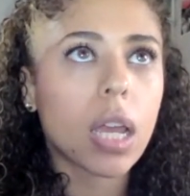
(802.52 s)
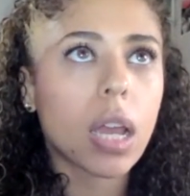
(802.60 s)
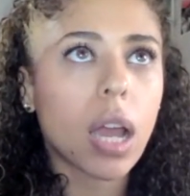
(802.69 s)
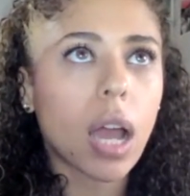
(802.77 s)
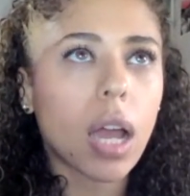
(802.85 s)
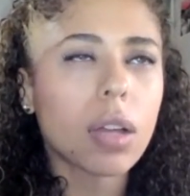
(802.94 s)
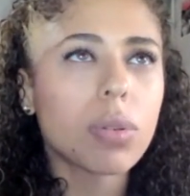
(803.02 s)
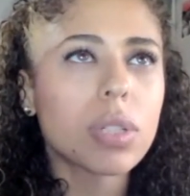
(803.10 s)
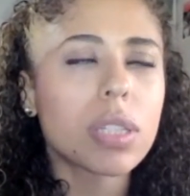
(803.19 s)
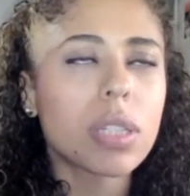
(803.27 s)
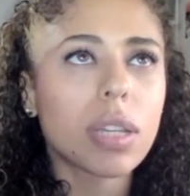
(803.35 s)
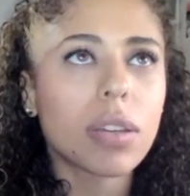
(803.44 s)
I always
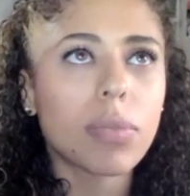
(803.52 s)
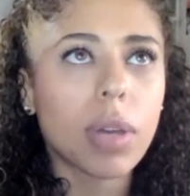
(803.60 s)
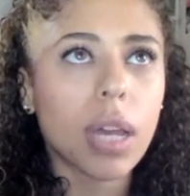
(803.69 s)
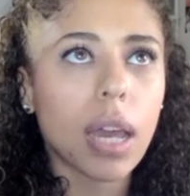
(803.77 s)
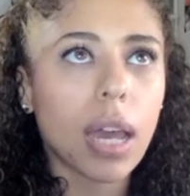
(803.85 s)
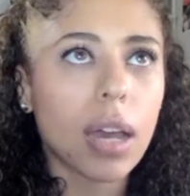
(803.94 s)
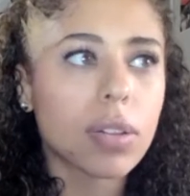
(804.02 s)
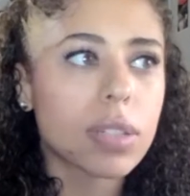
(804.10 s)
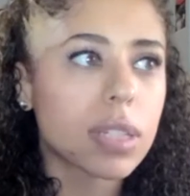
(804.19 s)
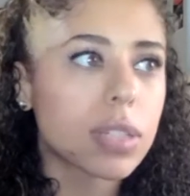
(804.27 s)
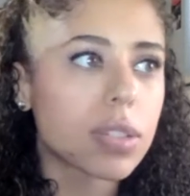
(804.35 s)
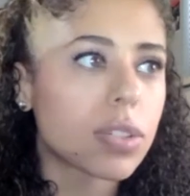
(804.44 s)
think of my house
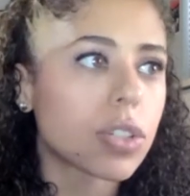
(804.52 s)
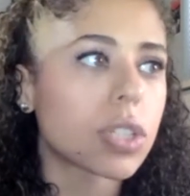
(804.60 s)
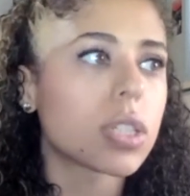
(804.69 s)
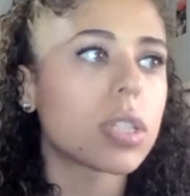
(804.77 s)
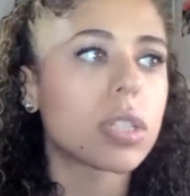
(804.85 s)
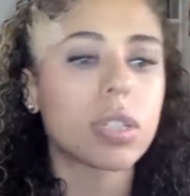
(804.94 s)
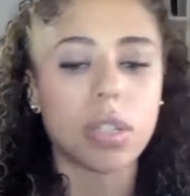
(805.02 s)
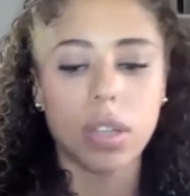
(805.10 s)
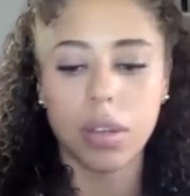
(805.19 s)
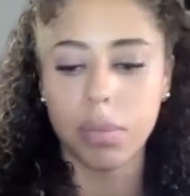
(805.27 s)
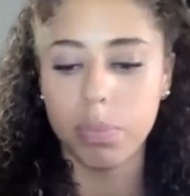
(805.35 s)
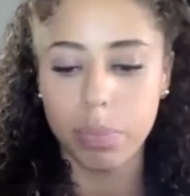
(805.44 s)
as just
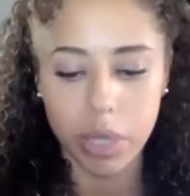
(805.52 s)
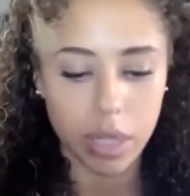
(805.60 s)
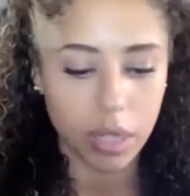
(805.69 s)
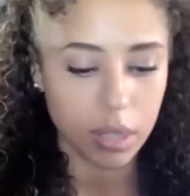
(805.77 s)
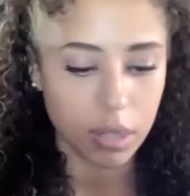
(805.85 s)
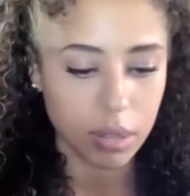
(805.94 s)
a big